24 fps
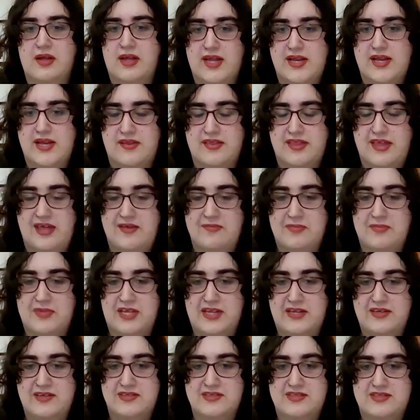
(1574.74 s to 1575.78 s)
And that
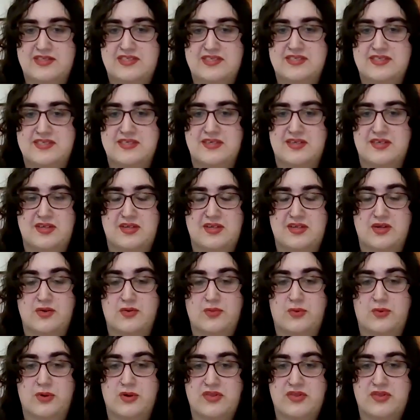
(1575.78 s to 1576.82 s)
means you're
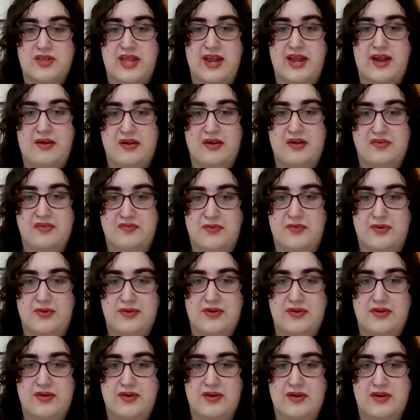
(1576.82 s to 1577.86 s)
worth caring
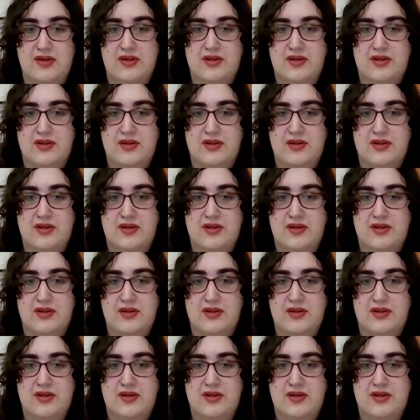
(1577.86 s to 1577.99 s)
for.